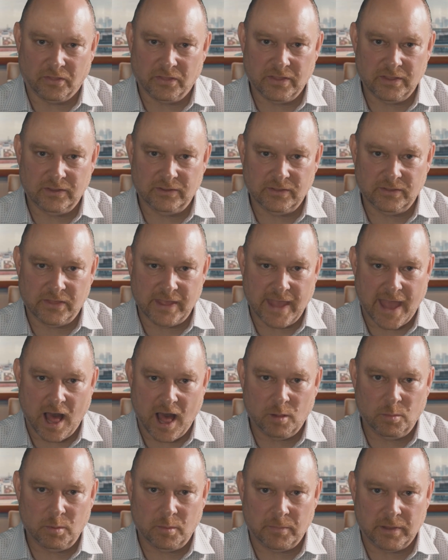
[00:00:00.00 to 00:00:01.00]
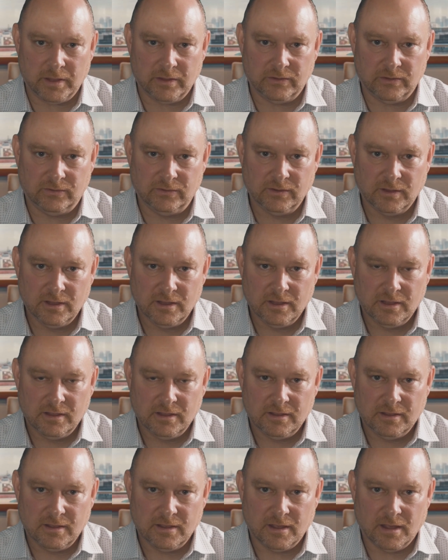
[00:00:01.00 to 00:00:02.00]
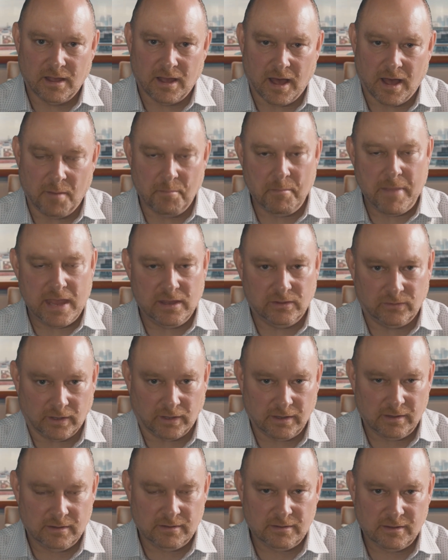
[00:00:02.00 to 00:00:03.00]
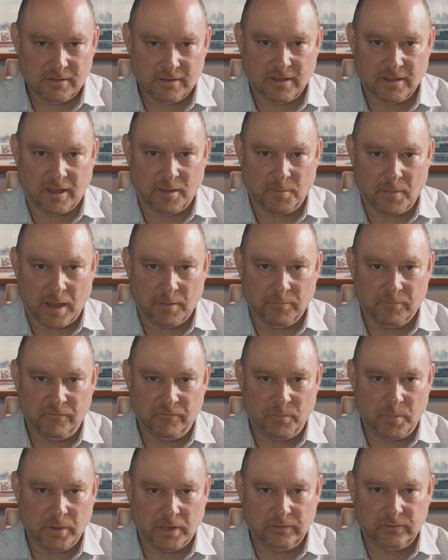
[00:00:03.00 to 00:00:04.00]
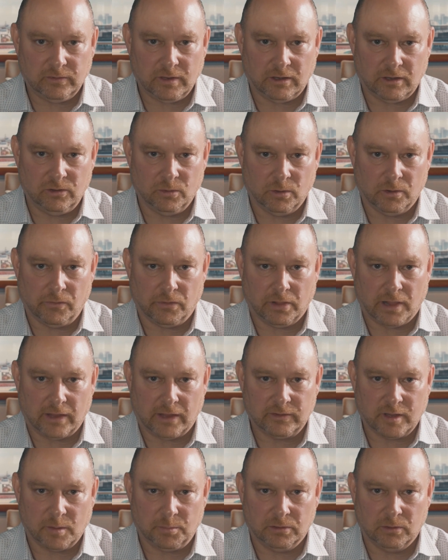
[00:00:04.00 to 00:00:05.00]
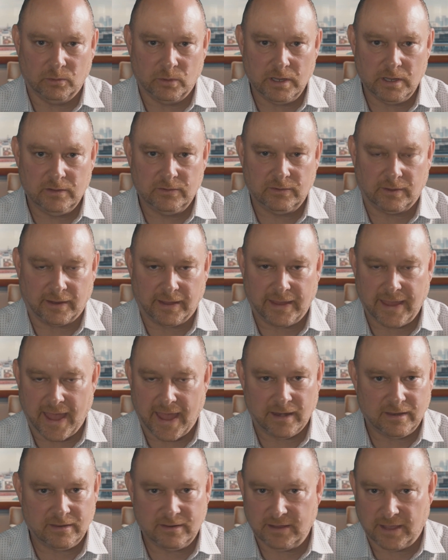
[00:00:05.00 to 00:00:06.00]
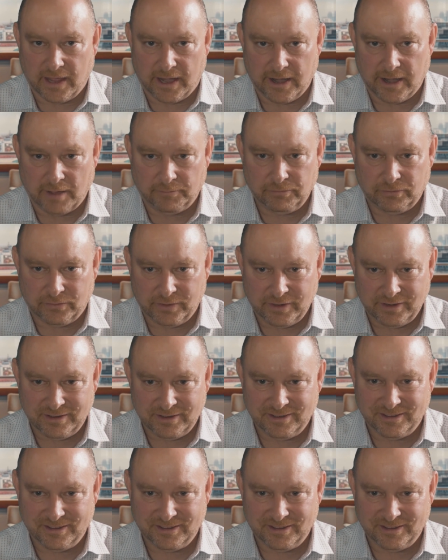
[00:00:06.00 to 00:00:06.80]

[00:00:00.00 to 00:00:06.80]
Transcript: The album is amazing. I've been listening to it for the last couple of weeks and can't get enough of it.